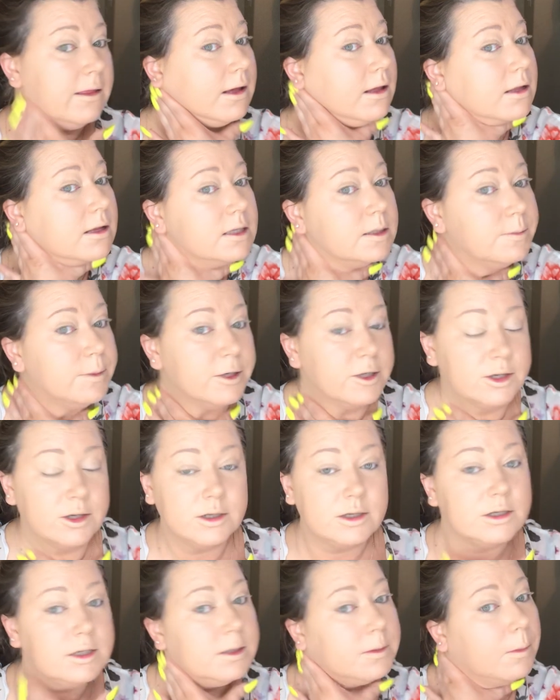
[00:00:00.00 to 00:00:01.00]
Like, let's push
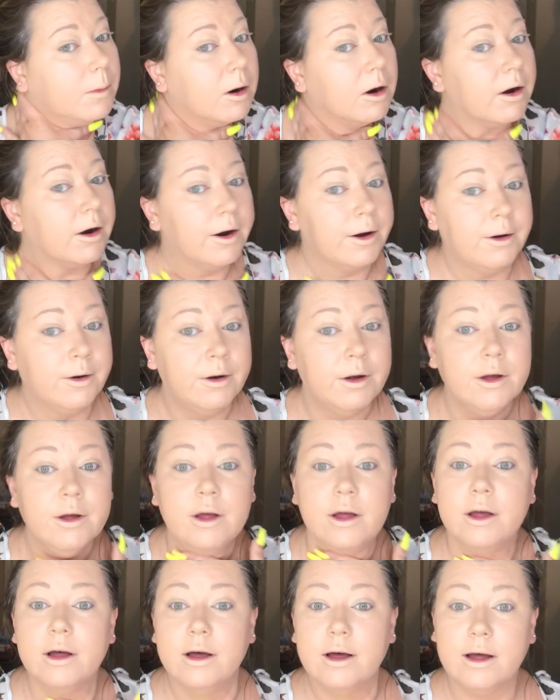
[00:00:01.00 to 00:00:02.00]
it to tomorrow,
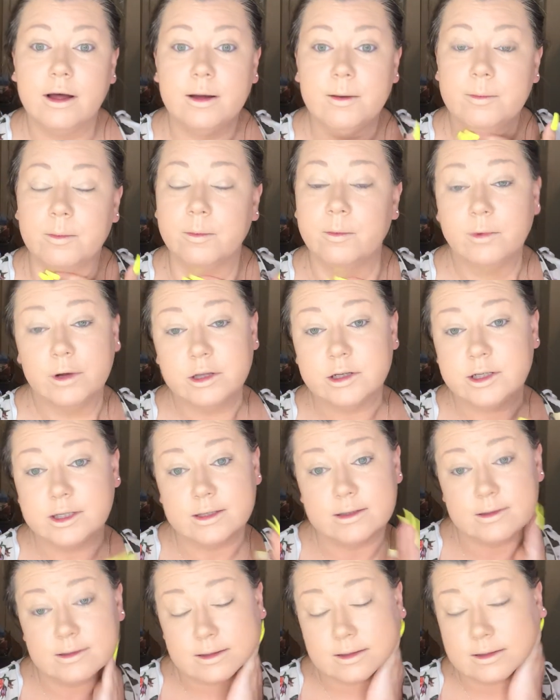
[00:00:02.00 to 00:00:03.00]
which
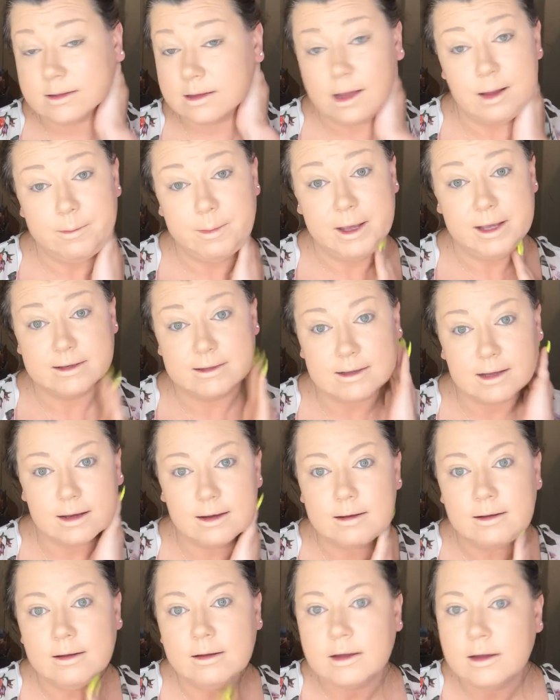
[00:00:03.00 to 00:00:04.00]
is
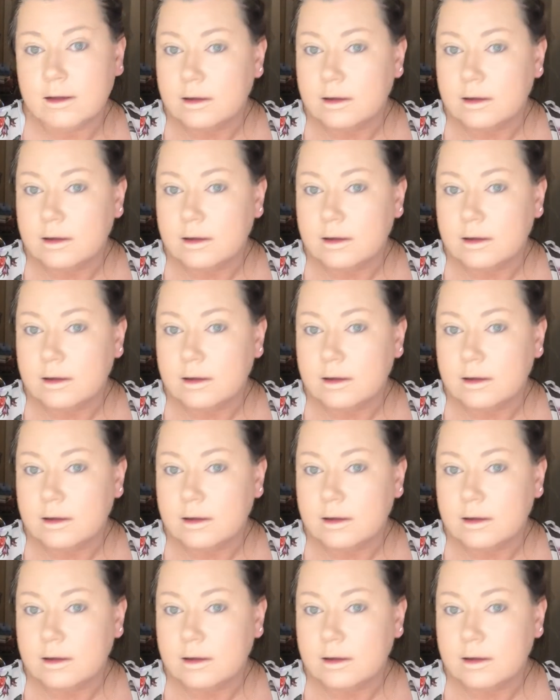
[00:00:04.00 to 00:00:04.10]
amazing.